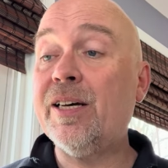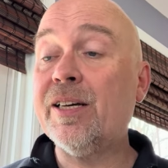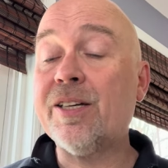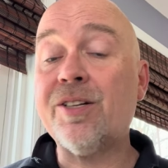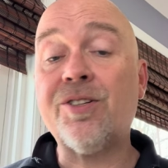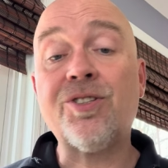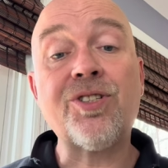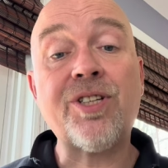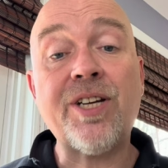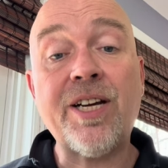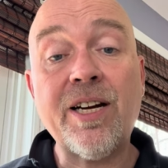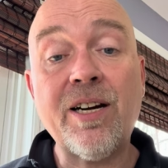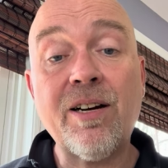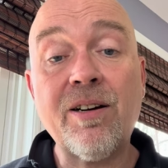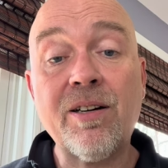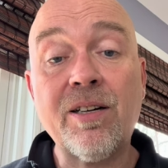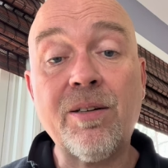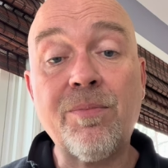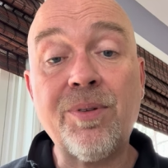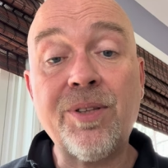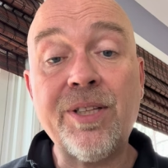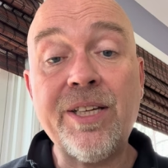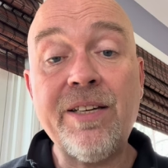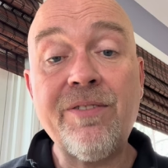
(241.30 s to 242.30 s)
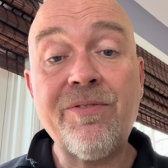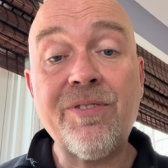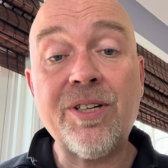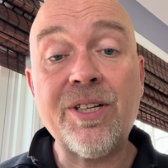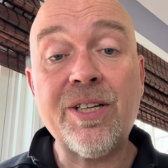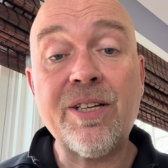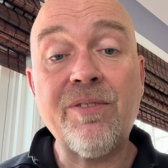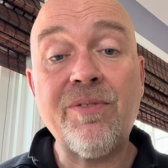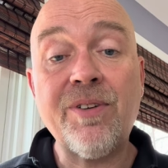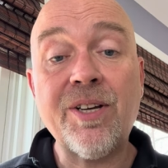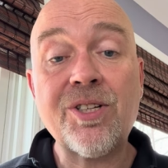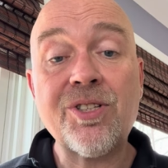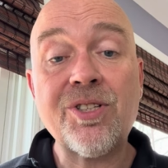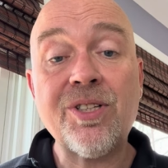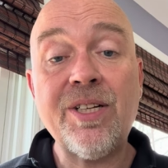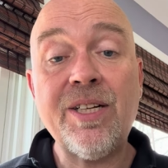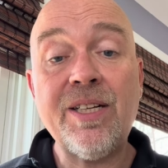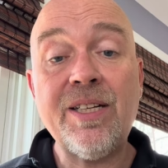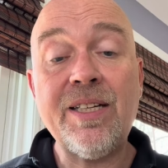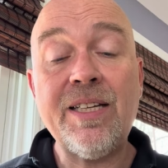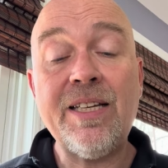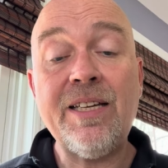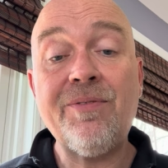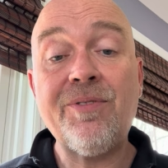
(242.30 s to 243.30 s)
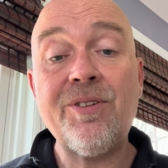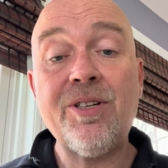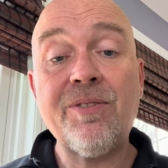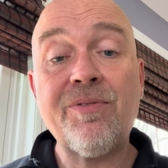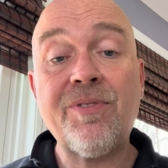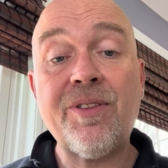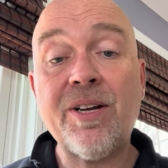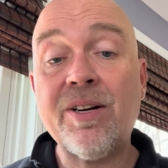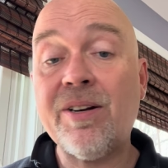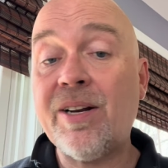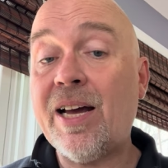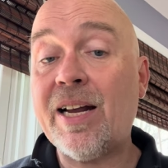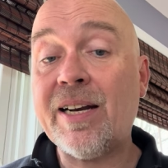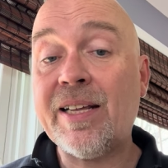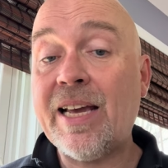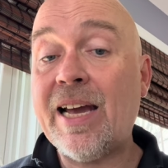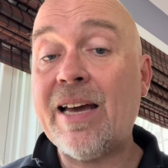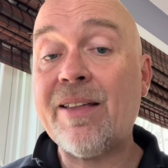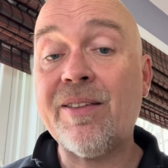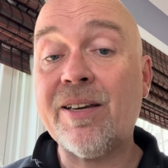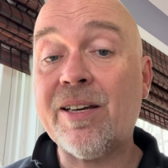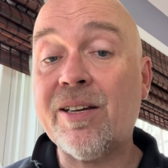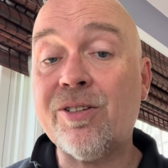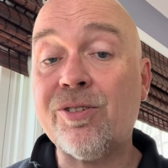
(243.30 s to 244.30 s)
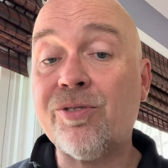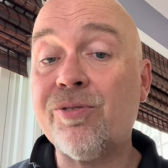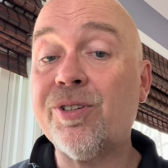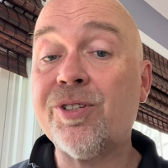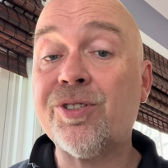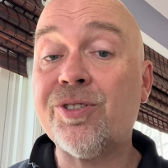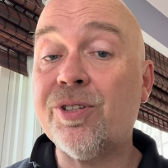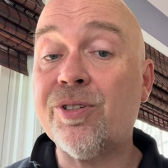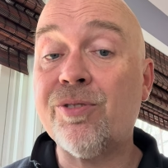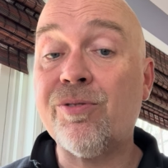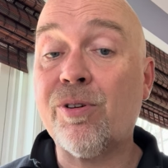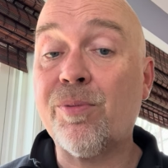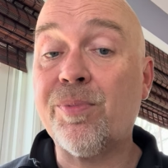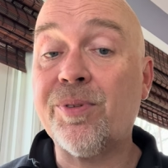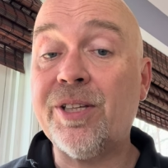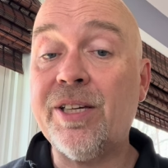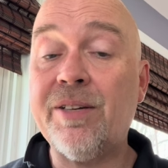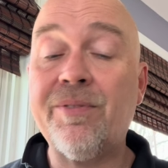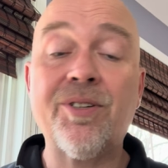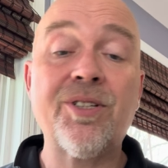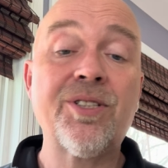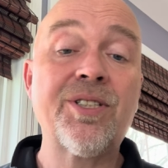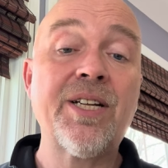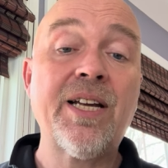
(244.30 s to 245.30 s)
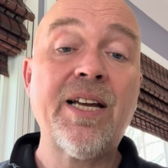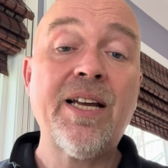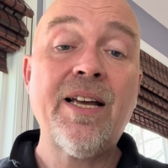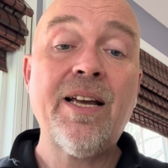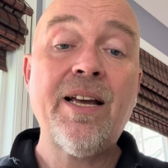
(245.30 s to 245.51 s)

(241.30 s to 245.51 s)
can share a belief and conviction in, even if they're not Catholic and Christian or believers.